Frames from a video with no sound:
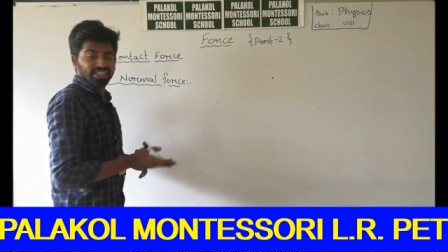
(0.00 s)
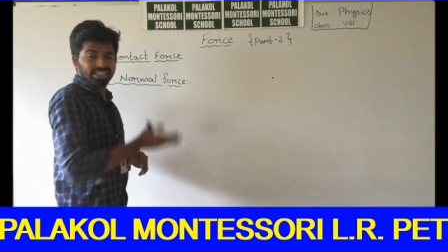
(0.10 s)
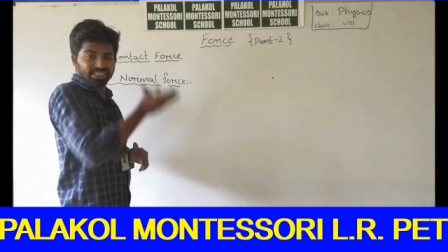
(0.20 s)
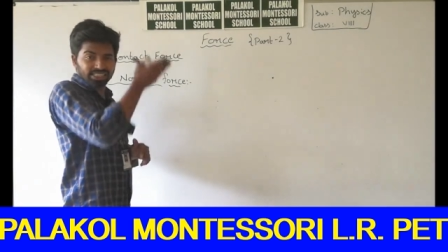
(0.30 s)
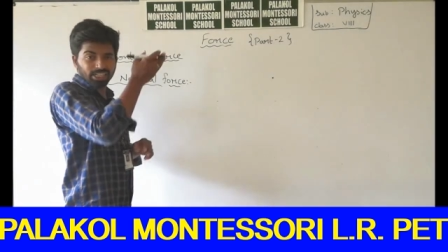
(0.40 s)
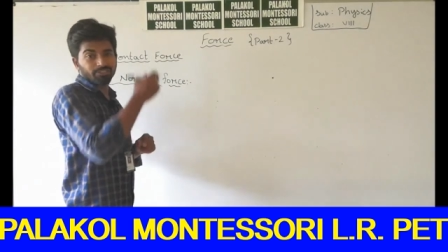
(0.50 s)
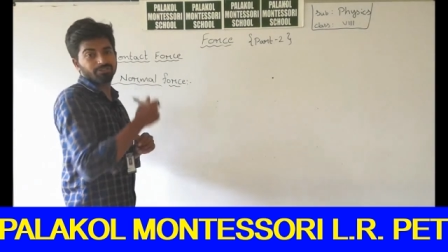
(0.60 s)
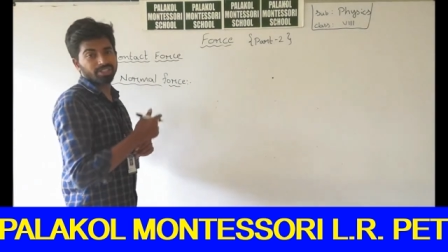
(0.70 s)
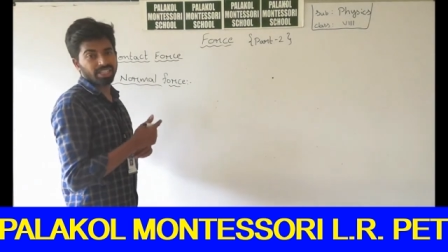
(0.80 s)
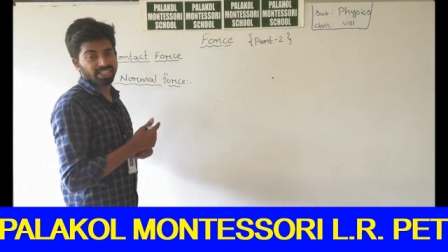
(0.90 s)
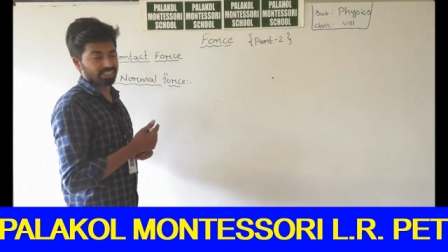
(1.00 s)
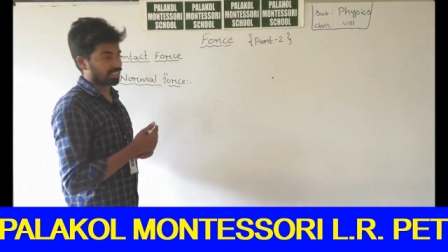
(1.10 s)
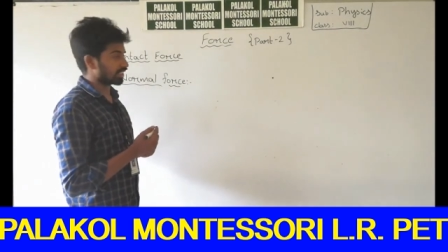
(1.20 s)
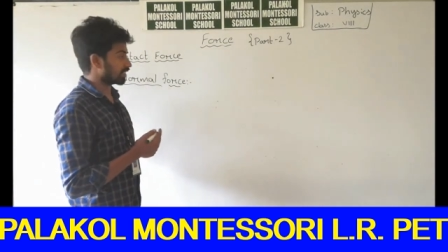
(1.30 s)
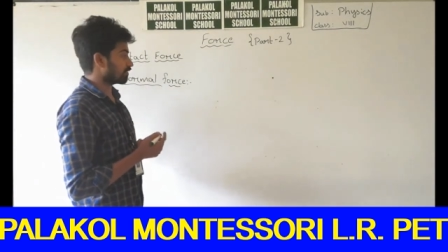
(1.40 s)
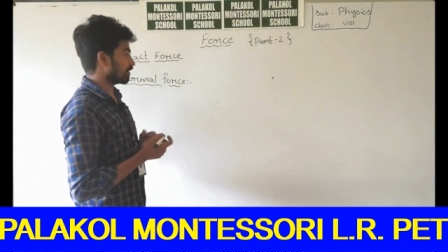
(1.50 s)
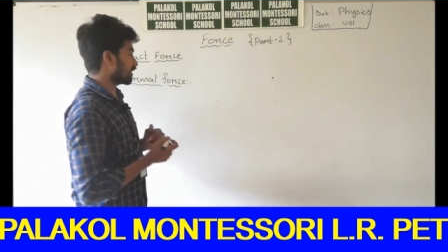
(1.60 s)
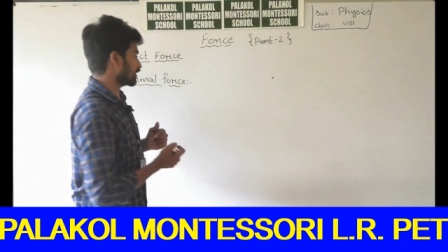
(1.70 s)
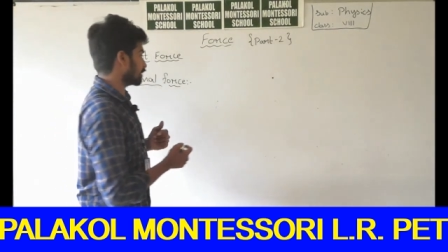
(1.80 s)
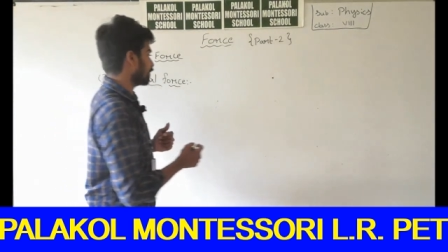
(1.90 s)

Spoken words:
in the upward direction. For example,